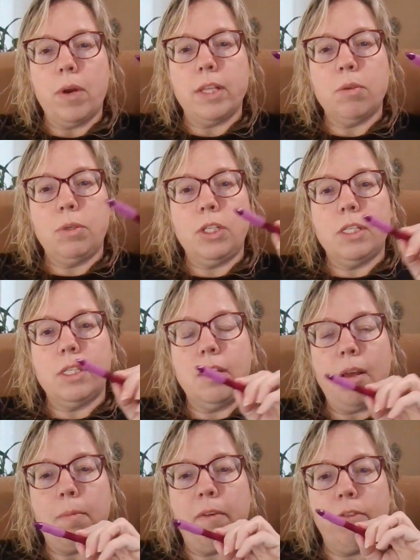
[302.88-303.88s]
points, which is
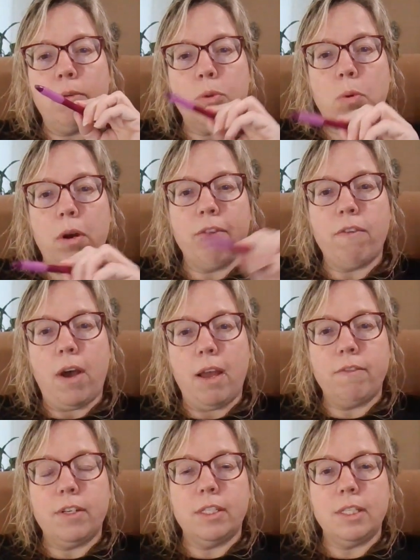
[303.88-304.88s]
the number from
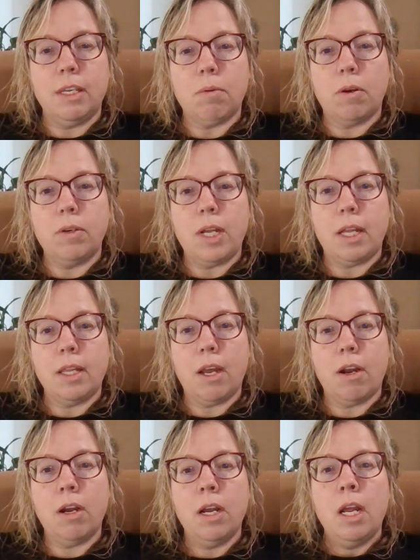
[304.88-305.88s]
25 to 0 down
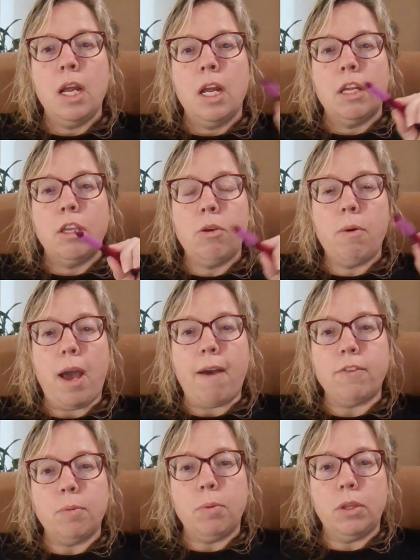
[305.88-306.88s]
there, you
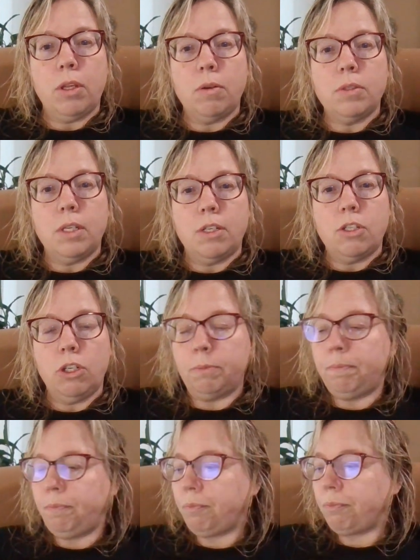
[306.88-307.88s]
have to put those in
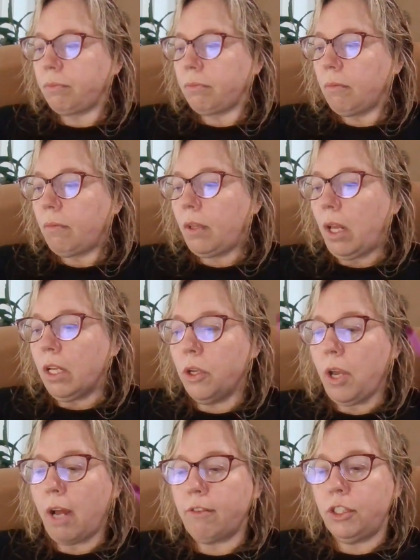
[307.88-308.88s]
too.
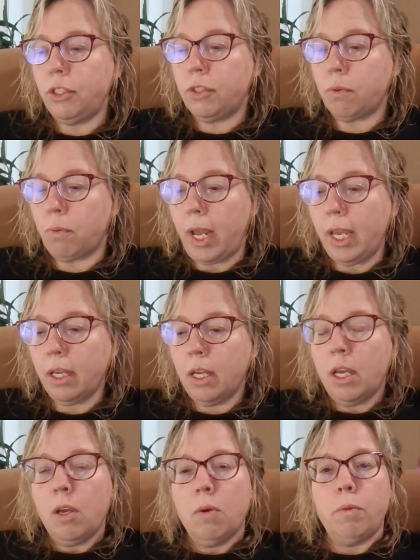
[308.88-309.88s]
So you have to choose a rank,
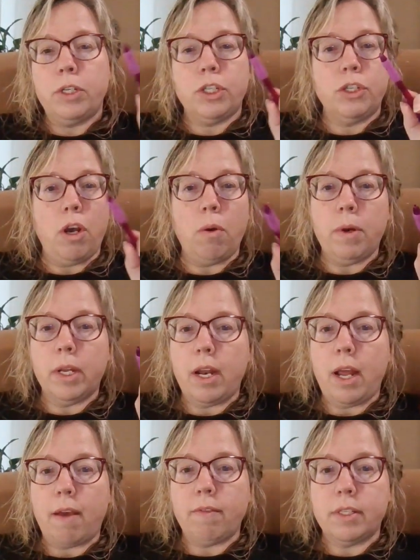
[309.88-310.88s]
which no one
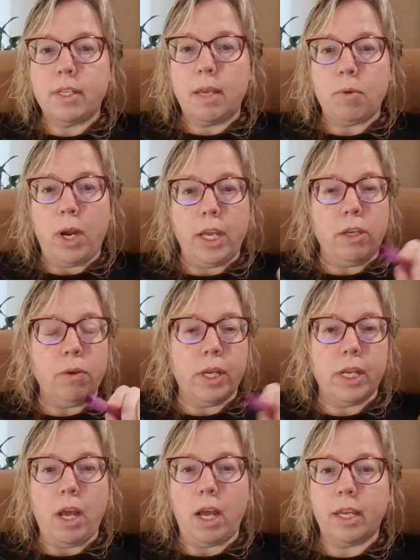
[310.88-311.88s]
can have the same rank. You
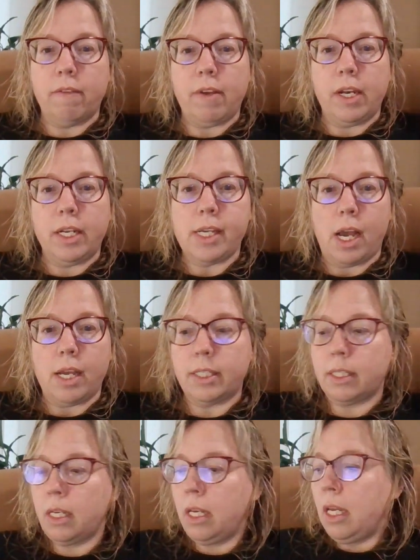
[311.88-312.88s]
cannot give any
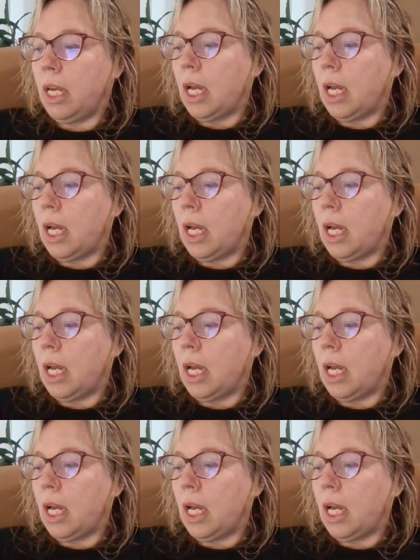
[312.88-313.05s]
ties.